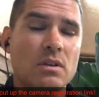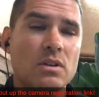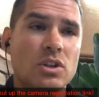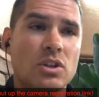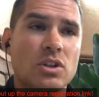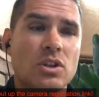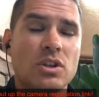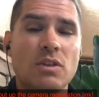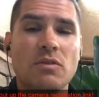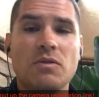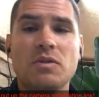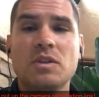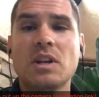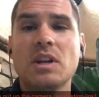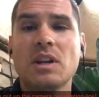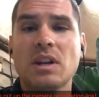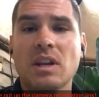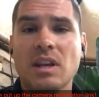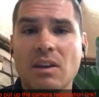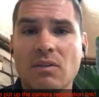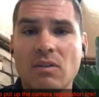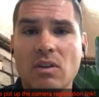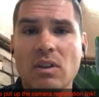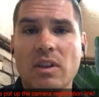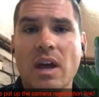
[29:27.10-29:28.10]
shifting
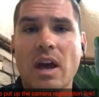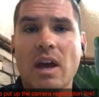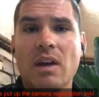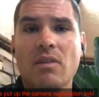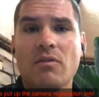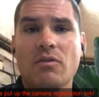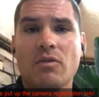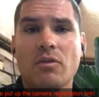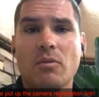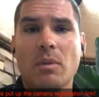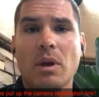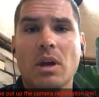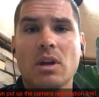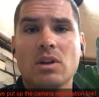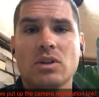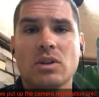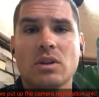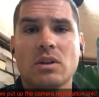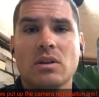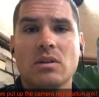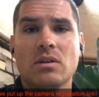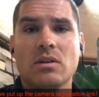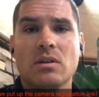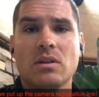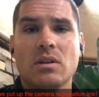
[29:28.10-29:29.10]
and giving that
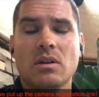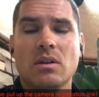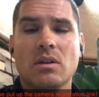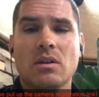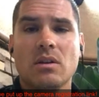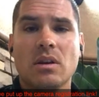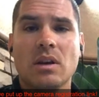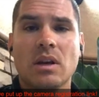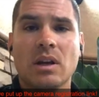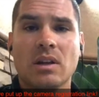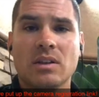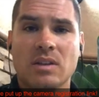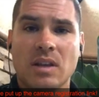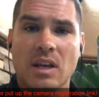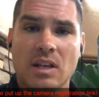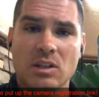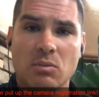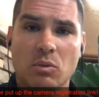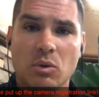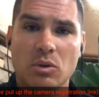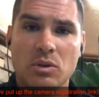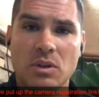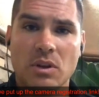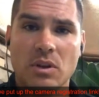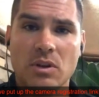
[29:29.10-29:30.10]
information
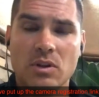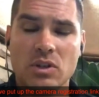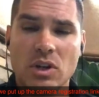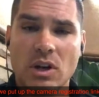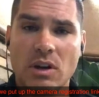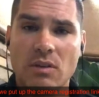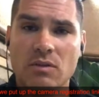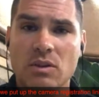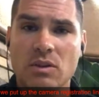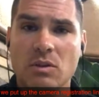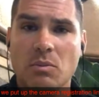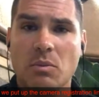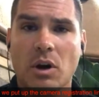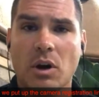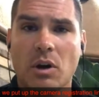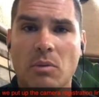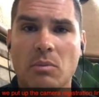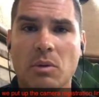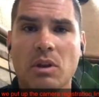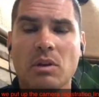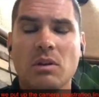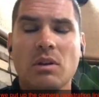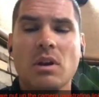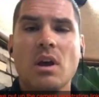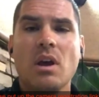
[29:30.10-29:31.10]
accessible to the Sheriff's
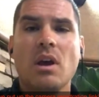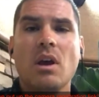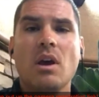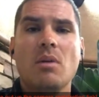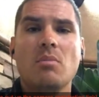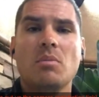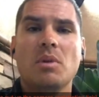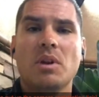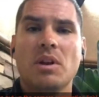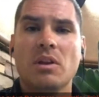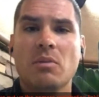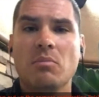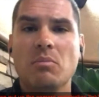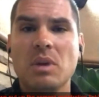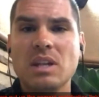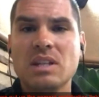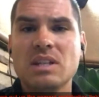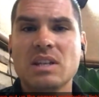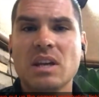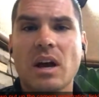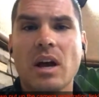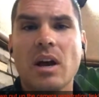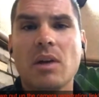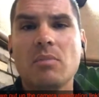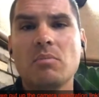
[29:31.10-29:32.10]
Department. But in the
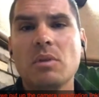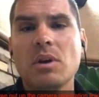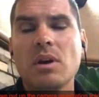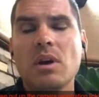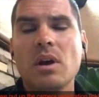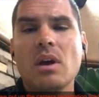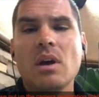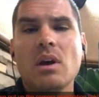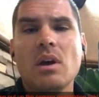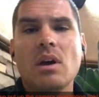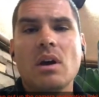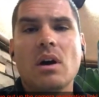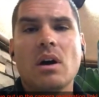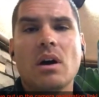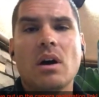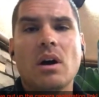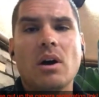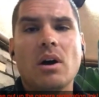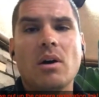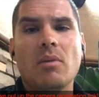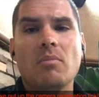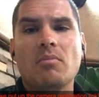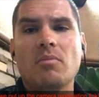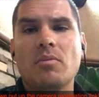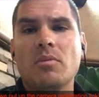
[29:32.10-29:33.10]
meantime,
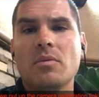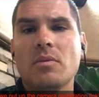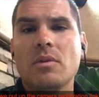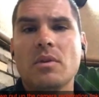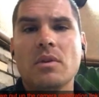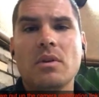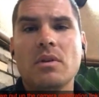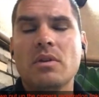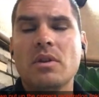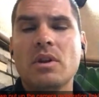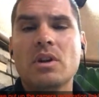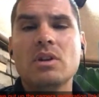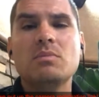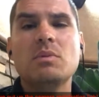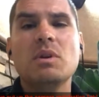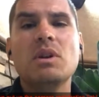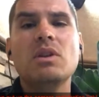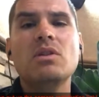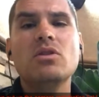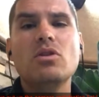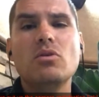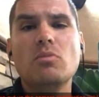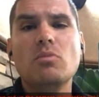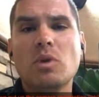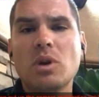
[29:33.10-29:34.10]
there's
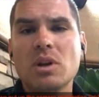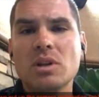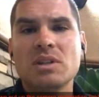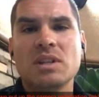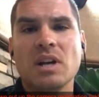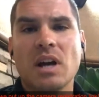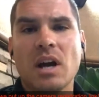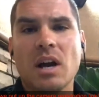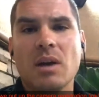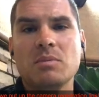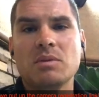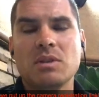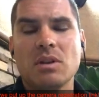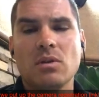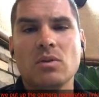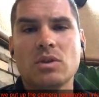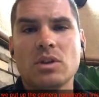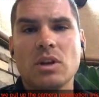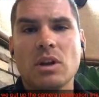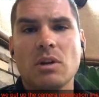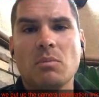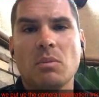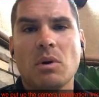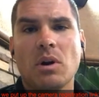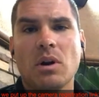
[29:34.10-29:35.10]
been numerous times that
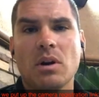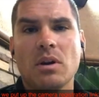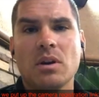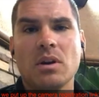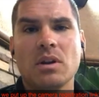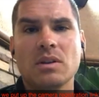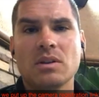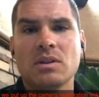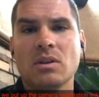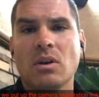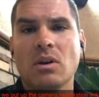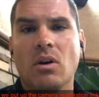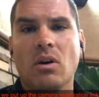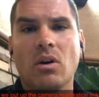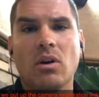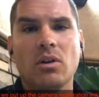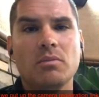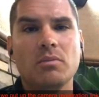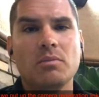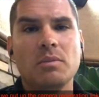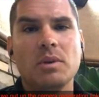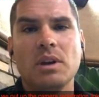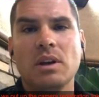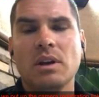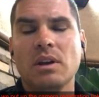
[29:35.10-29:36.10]
Lieutenant Martin has
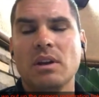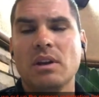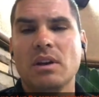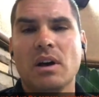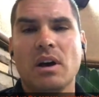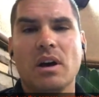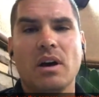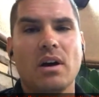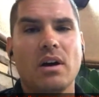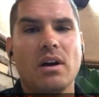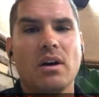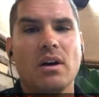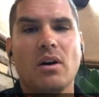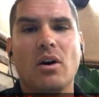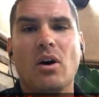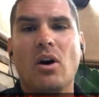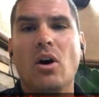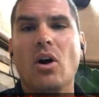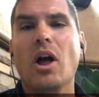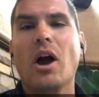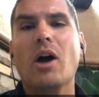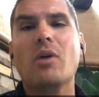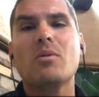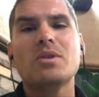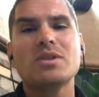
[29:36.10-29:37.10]
called me
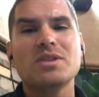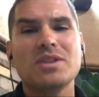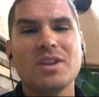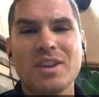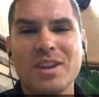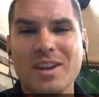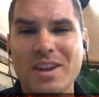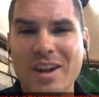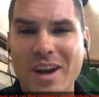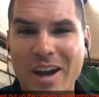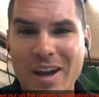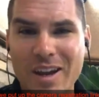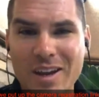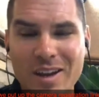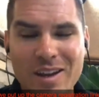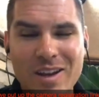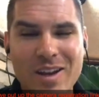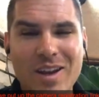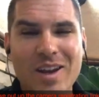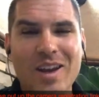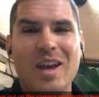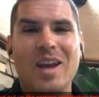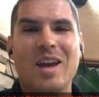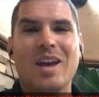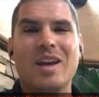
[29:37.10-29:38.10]
all hours of the night,
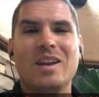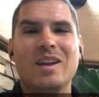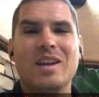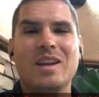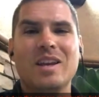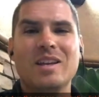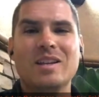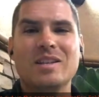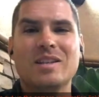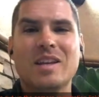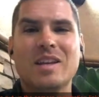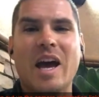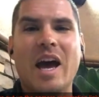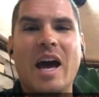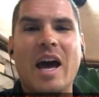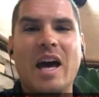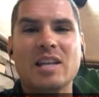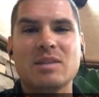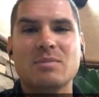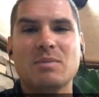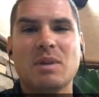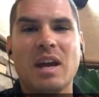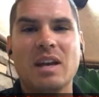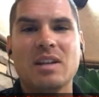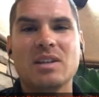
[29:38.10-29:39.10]
and he's
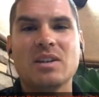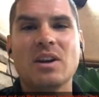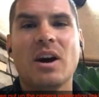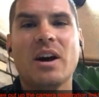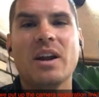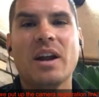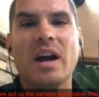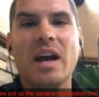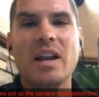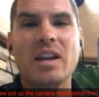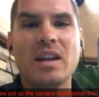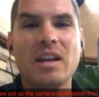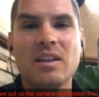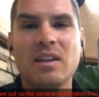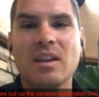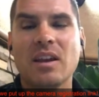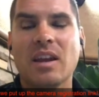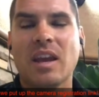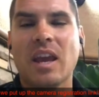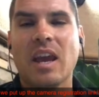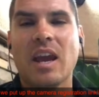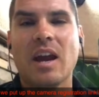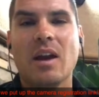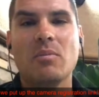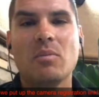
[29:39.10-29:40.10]
asked me, hey, Todd, I need the
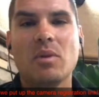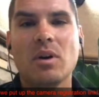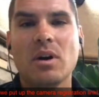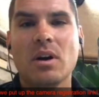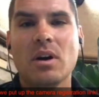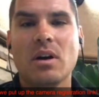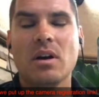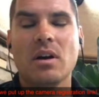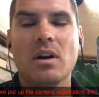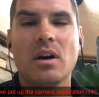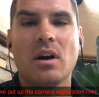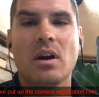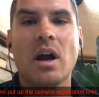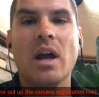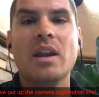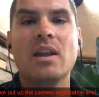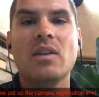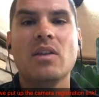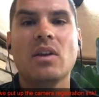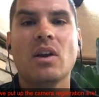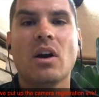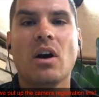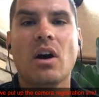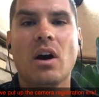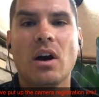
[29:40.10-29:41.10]
camera, or I
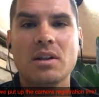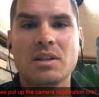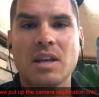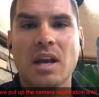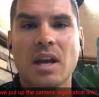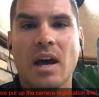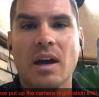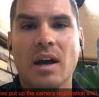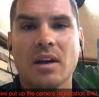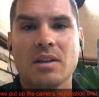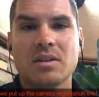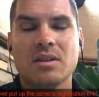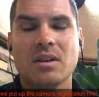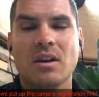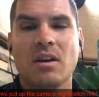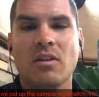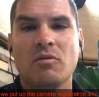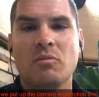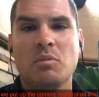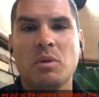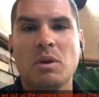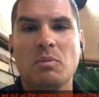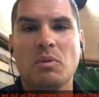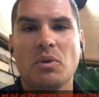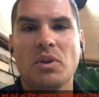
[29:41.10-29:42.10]
need the contacts
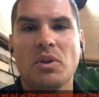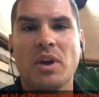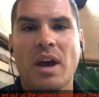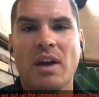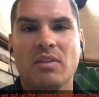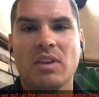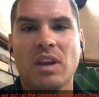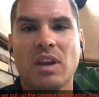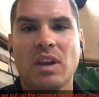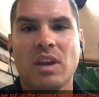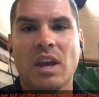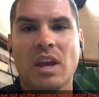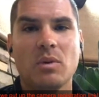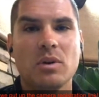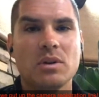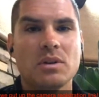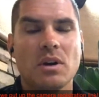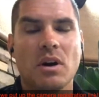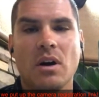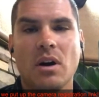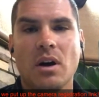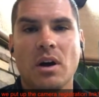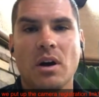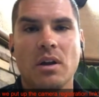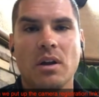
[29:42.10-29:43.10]
of people that have cameras
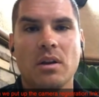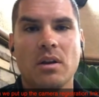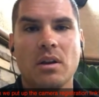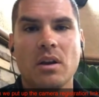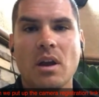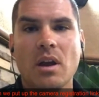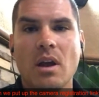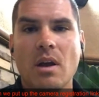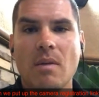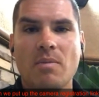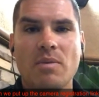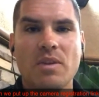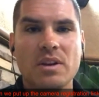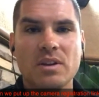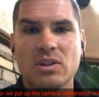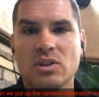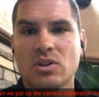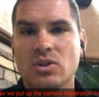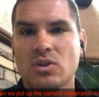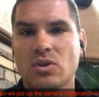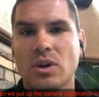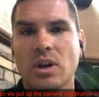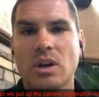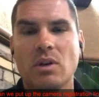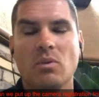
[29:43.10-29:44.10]
on this
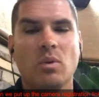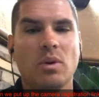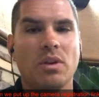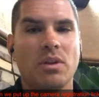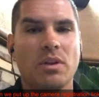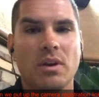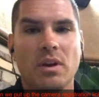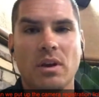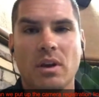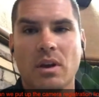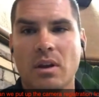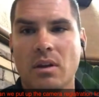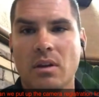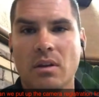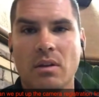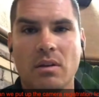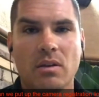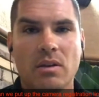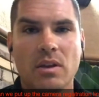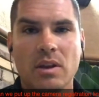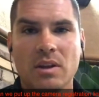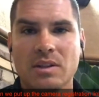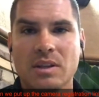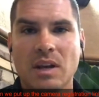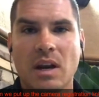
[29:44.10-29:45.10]
street
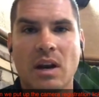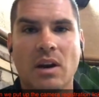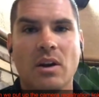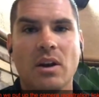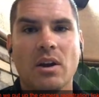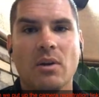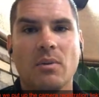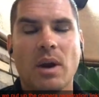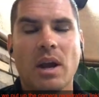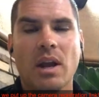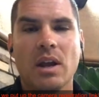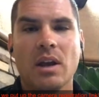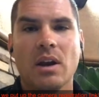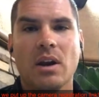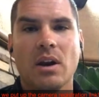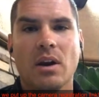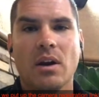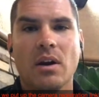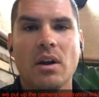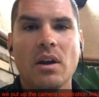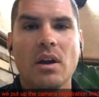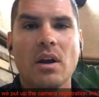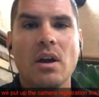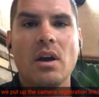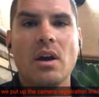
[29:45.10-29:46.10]
within this area right
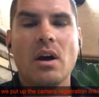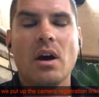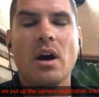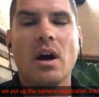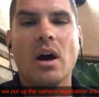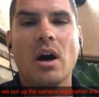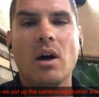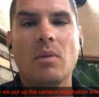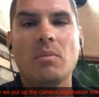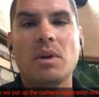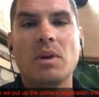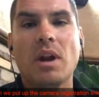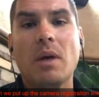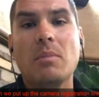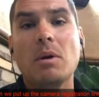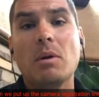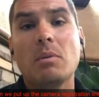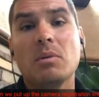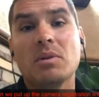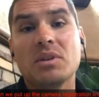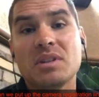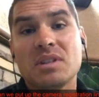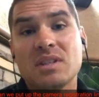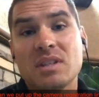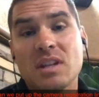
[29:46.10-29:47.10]
here. And I'm
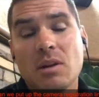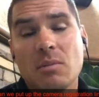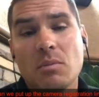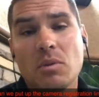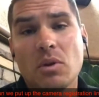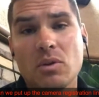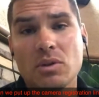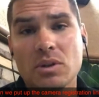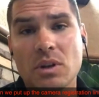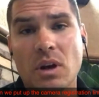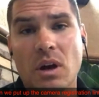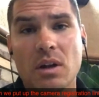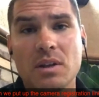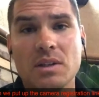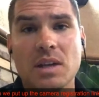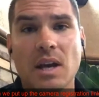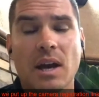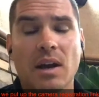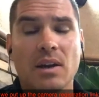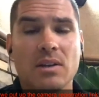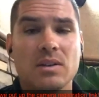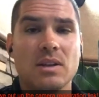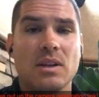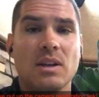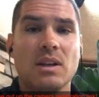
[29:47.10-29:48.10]
able to send him those
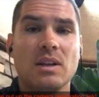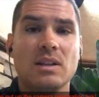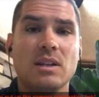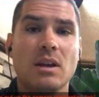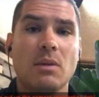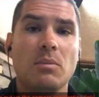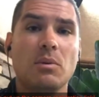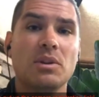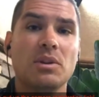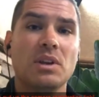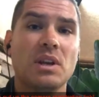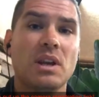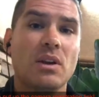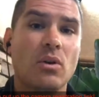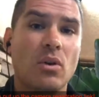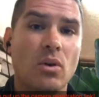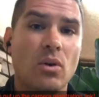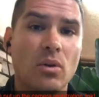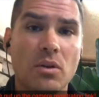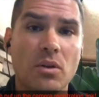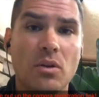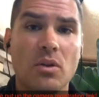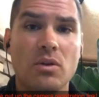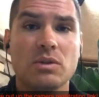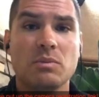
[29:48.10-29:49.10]
contacts, and he's able to get a
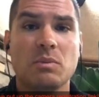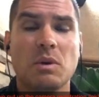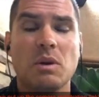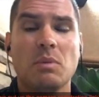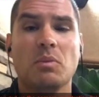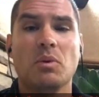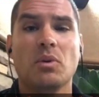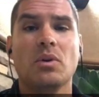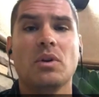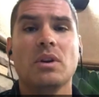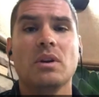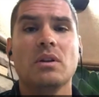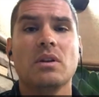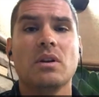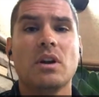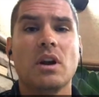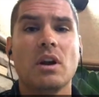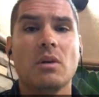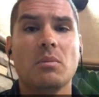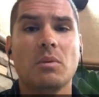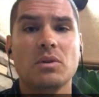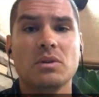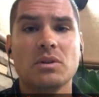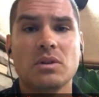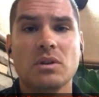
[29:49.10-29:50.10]
hold of those people, and
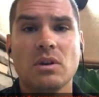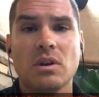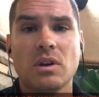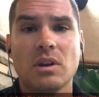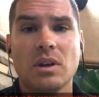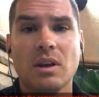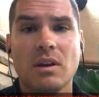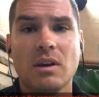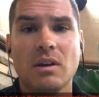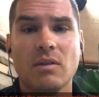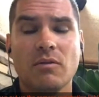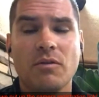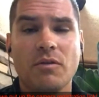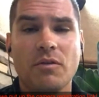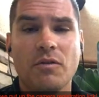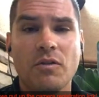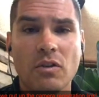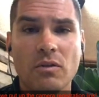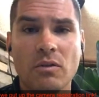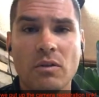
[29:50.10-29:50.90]
they're able to get